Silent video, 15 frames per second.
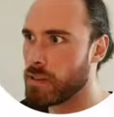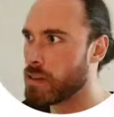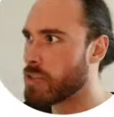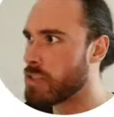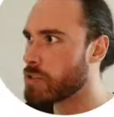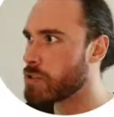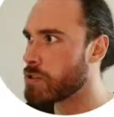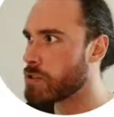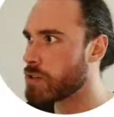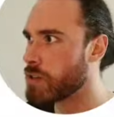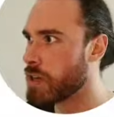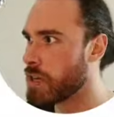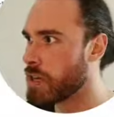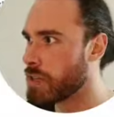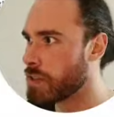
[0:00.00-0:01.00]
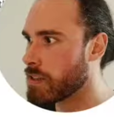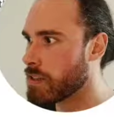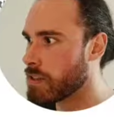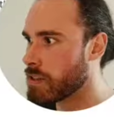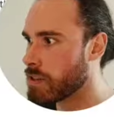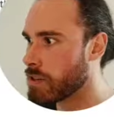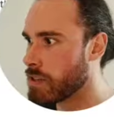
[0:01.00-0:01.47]
that it should create.
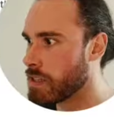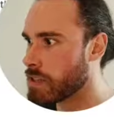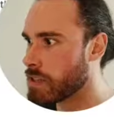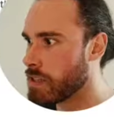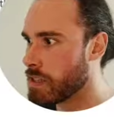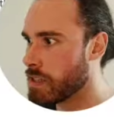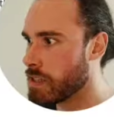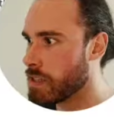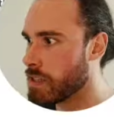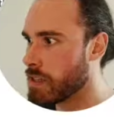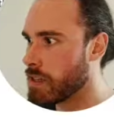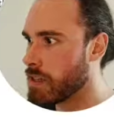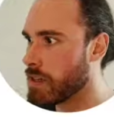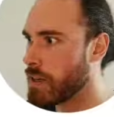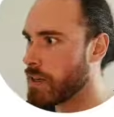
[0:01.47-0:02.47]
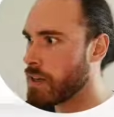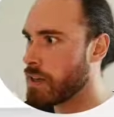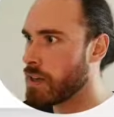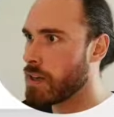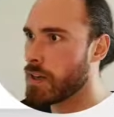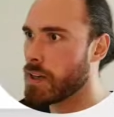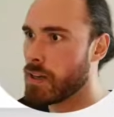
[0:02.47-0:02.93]
So let's see
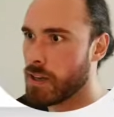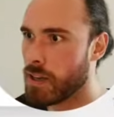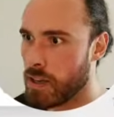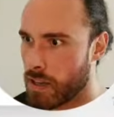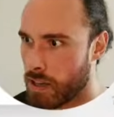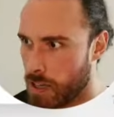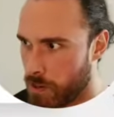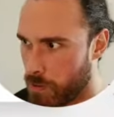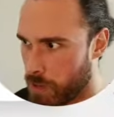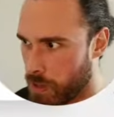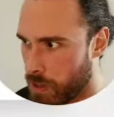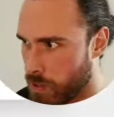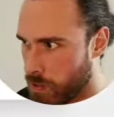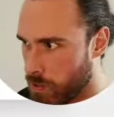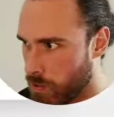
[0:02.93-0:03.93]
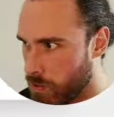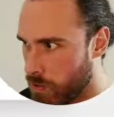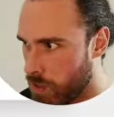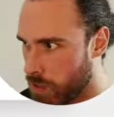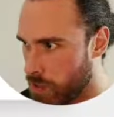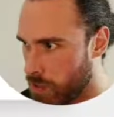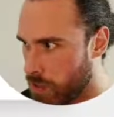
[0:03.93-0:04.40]
how we can do
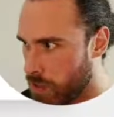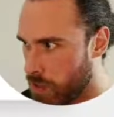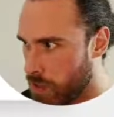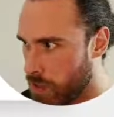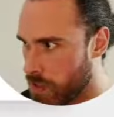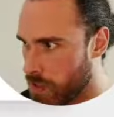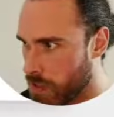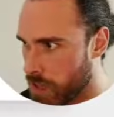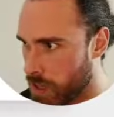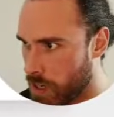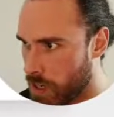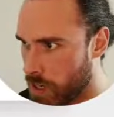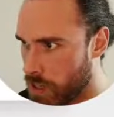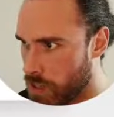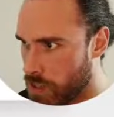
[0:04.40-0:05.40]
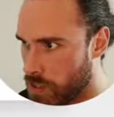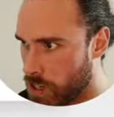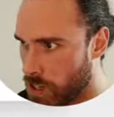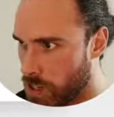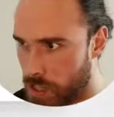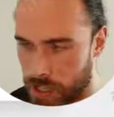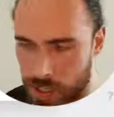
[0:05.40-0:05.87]
this.
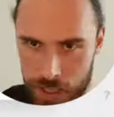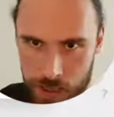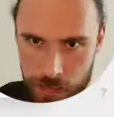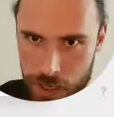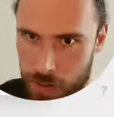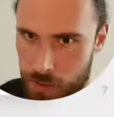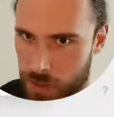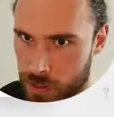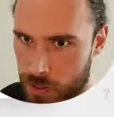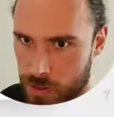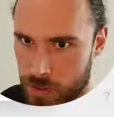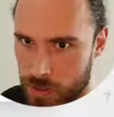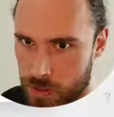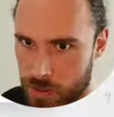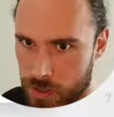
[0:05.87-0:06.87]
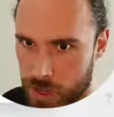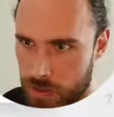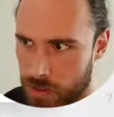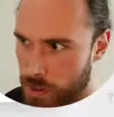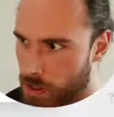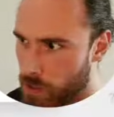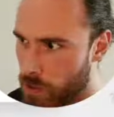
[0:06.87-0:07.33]
Sanhi, maybe you, I
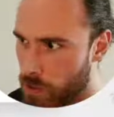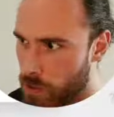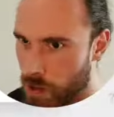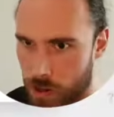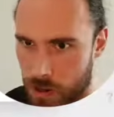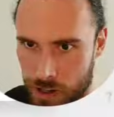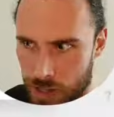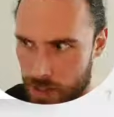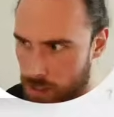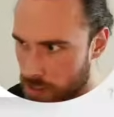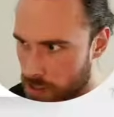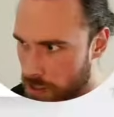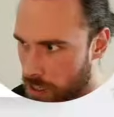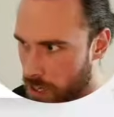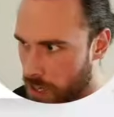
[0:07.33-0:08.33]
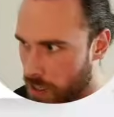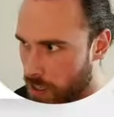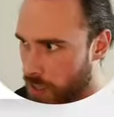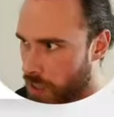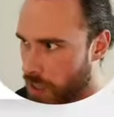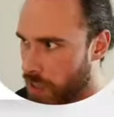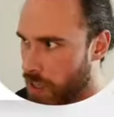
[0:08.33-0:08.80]
think you are in the chat.
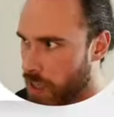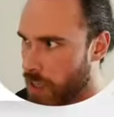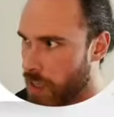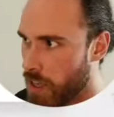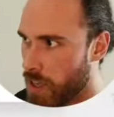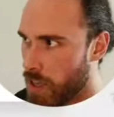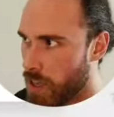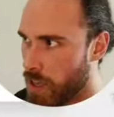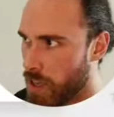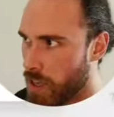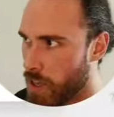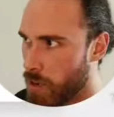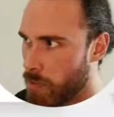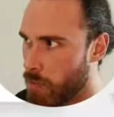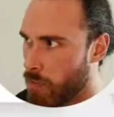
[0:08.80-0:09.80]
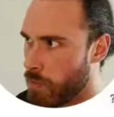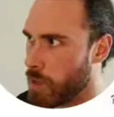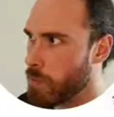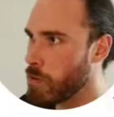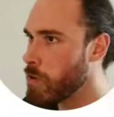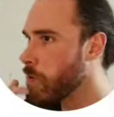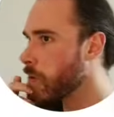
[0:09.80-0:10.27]

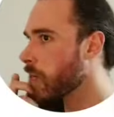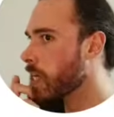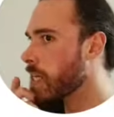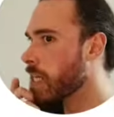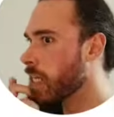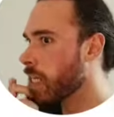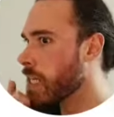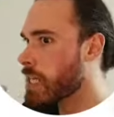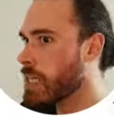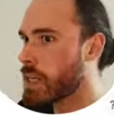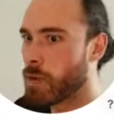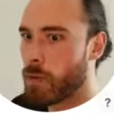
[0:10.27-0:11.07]
Maybe you can